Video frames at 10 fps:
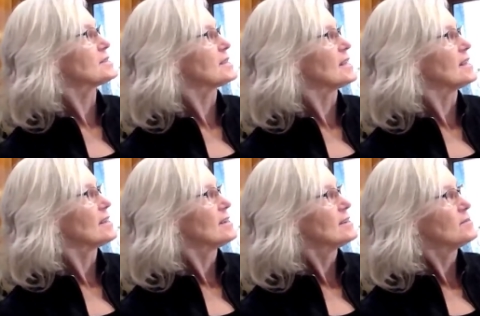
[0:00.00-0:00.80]
was
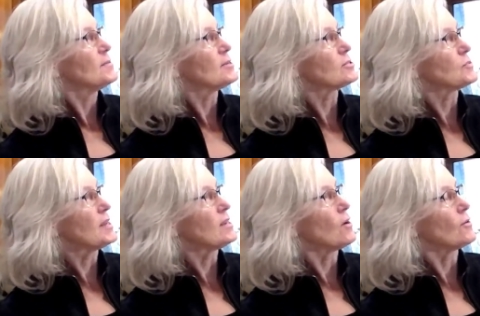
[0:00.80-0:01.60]
the
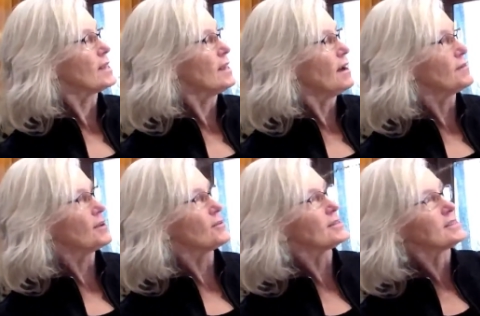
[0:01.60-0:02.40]
bittersweet already on
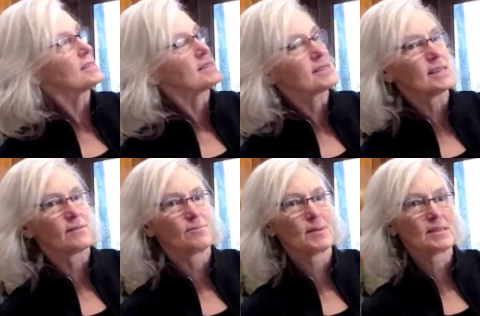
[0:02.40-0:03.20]
there. You can see this
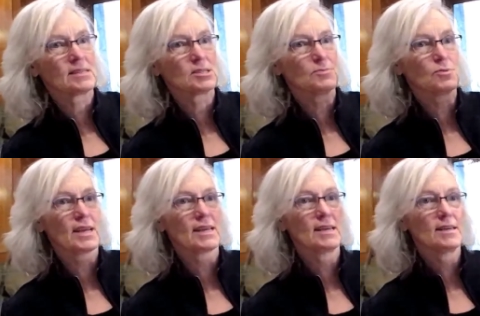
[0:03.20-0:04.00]
kind of big
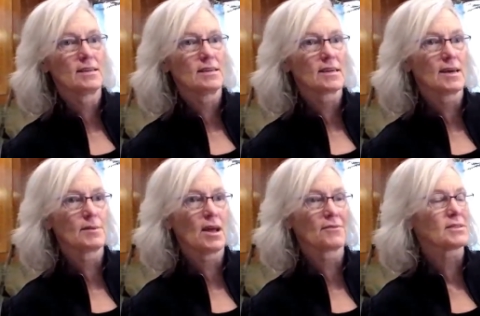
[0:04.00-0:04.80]
sprig
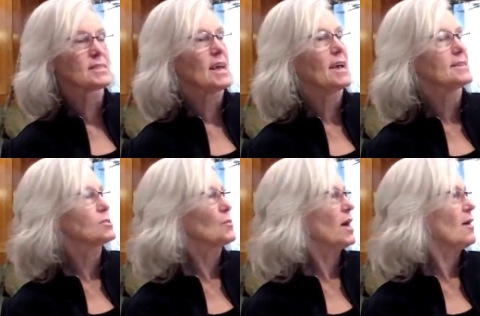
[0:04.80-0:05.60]
coming off the side
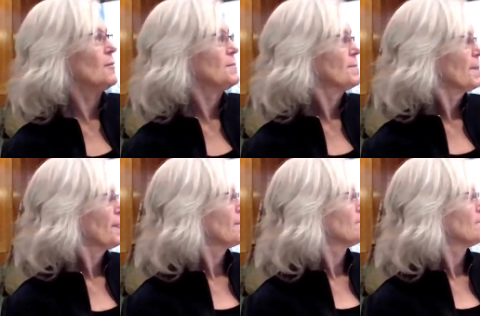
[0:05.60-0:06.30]
as well.